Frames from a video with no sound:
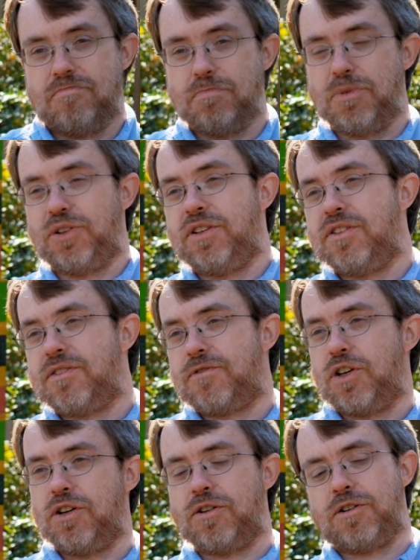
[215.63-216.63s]
millions of
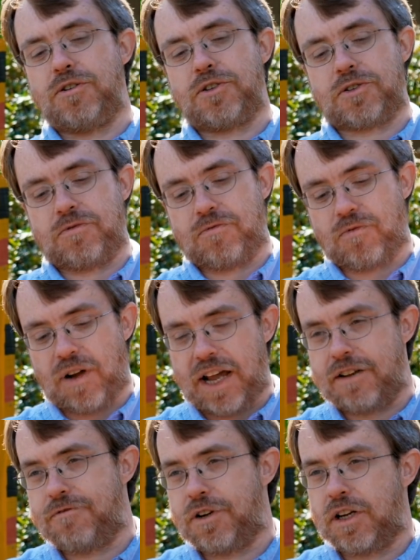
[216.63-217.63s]
years,
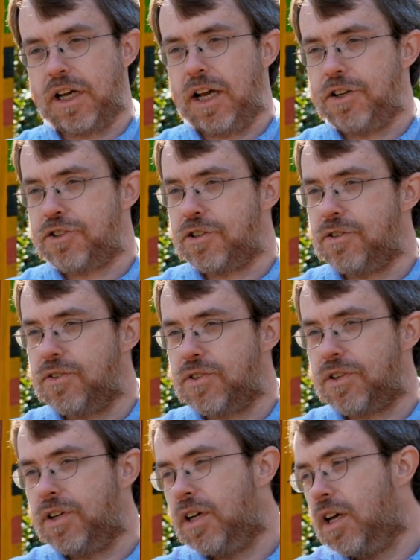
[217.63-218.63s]
random
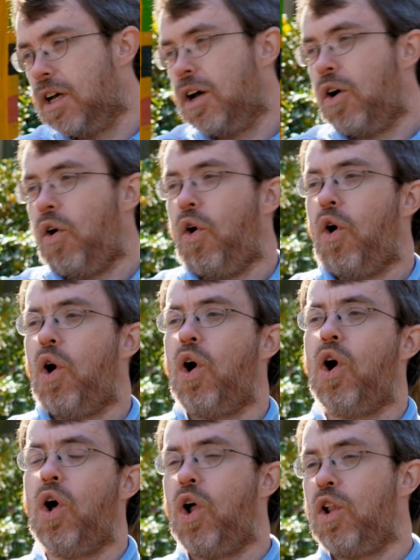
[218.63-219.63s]
variations,
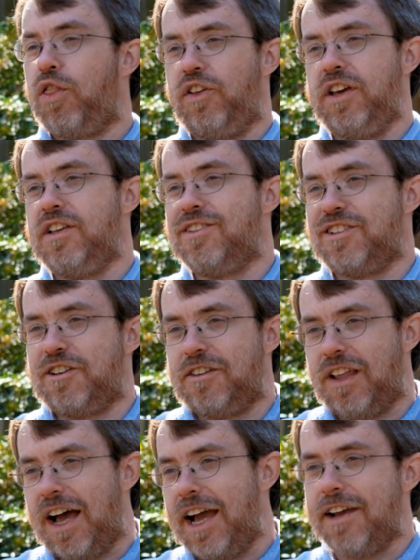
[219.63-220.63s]
all things that are
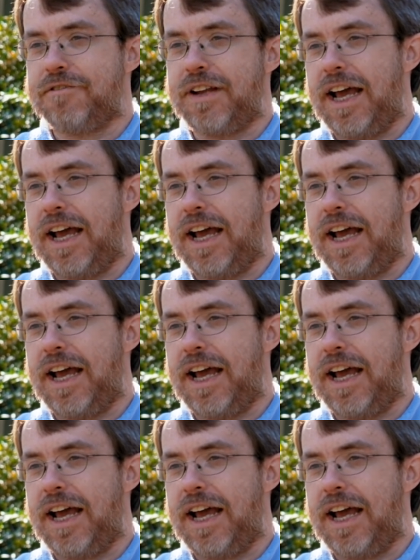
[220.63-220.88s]
alive